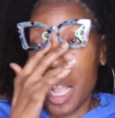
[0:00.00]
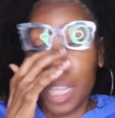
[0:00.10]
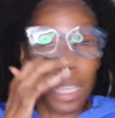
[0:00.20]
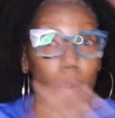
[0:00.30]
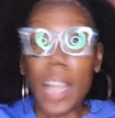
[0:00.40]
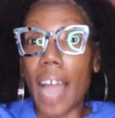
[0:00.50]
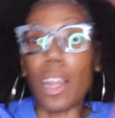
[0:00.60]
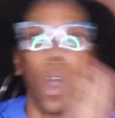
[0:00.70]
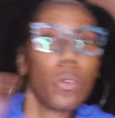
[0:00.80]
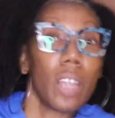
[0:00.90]
Because we got a
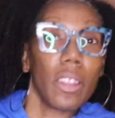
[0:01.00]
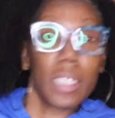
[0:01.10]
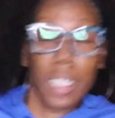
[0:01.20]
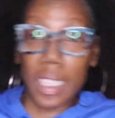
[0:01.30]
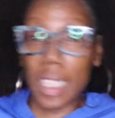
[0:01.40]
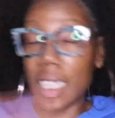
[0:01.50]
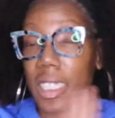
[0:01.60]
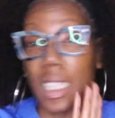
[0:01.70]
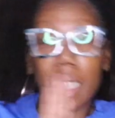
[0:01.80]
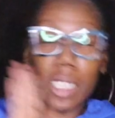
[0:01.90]
whole nother season.
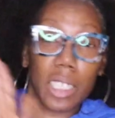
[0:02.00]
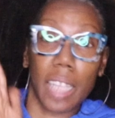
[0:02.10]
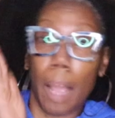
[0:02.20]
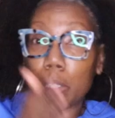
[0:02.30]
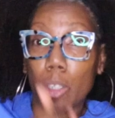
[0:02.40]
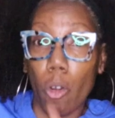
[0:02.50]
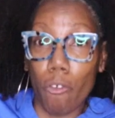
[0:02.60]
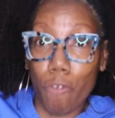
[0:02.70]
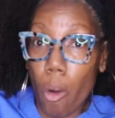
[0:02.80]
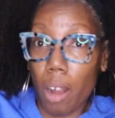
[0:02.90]
This is just
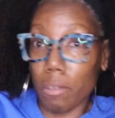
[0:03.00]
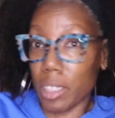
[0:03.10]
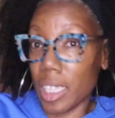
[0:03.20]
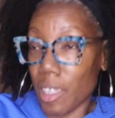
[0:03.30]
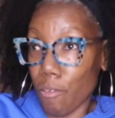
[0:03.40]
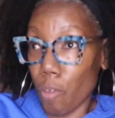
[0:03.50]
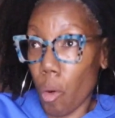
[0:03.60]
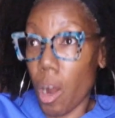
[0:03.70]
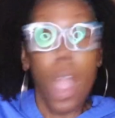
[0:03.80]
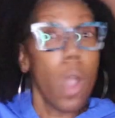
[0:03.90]
episode four of season
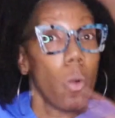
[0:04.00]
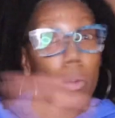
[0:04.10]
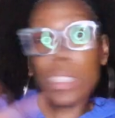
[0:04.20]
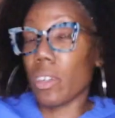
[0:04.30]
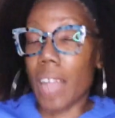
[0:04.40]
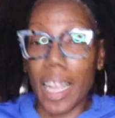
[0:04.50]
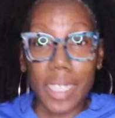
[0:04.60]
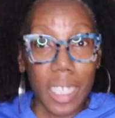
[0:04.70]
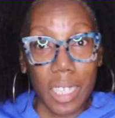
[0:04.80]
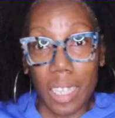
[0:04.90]
four. We still got
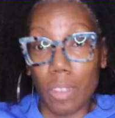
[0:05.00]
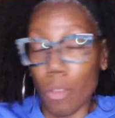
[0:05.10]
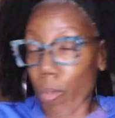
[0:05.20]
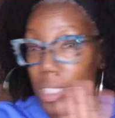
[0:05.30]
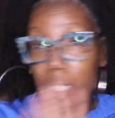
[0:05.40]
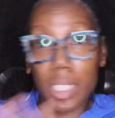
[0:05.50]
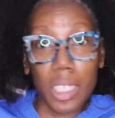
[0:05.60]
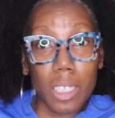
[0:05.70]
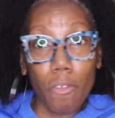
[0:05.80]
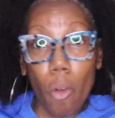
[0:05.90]
season the rest of
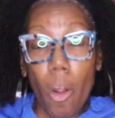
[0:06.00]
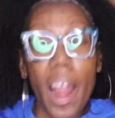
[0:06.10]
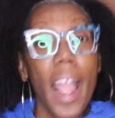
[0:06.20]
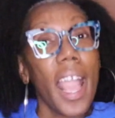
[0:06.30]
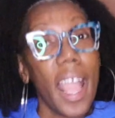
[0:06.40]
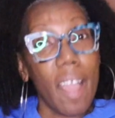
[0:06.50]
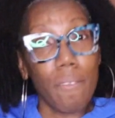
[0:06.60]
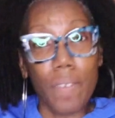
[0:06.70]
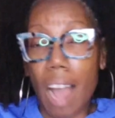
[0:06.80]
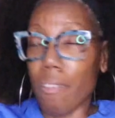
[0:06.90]
season four and
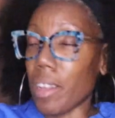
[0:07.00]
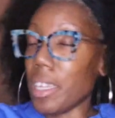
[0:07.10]
five.